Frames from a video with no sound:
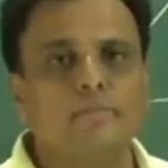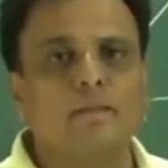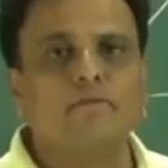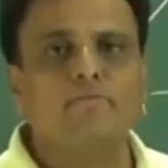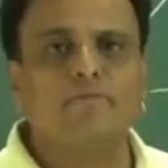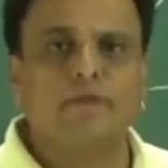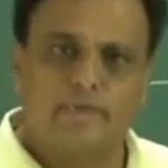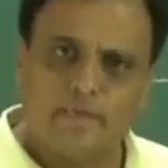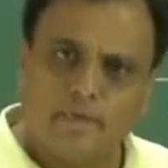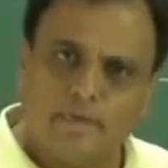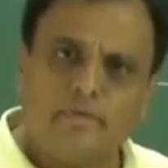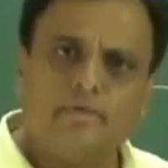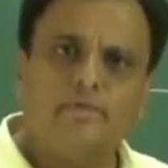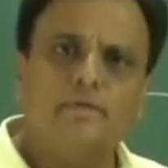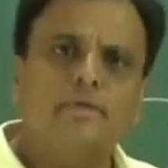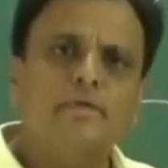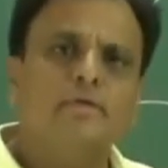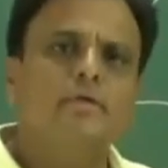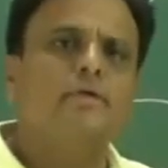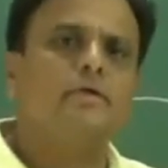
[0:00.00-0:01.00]
Finally,
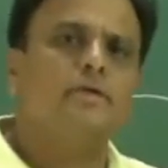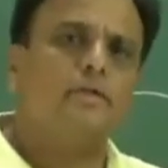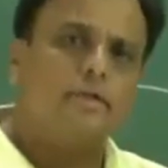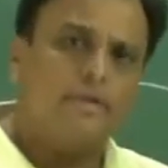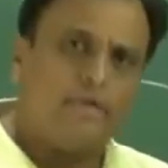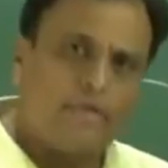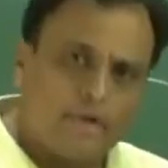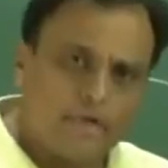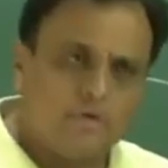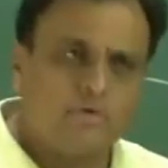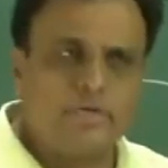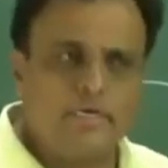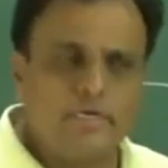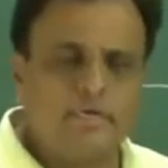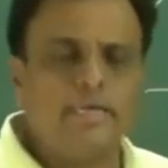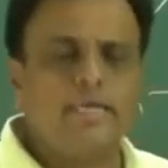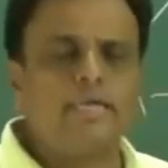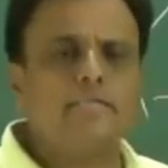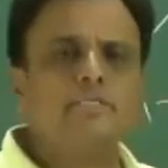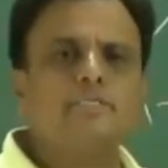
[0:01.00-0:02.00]
in
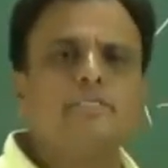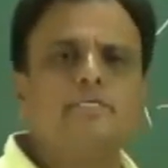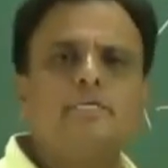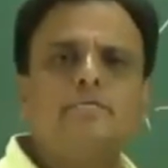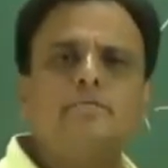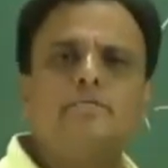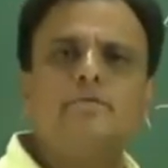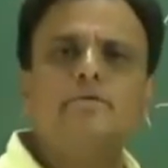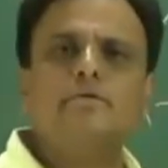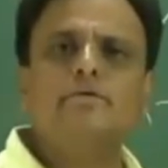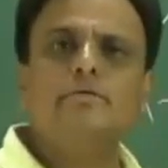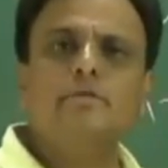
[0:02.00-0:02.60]
later stage,